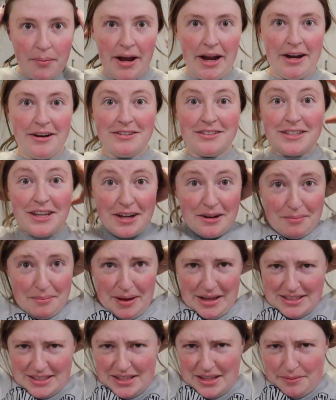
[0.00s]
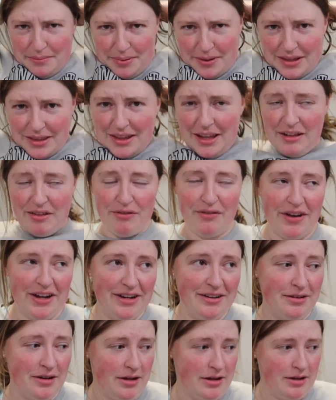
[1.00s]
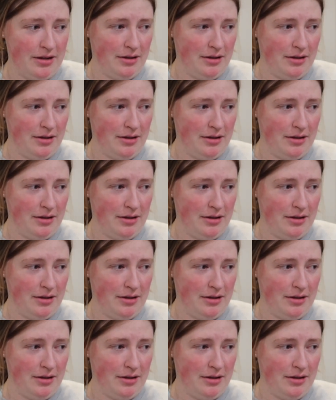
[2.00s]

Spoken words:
My hair's getting messy, but that's fine.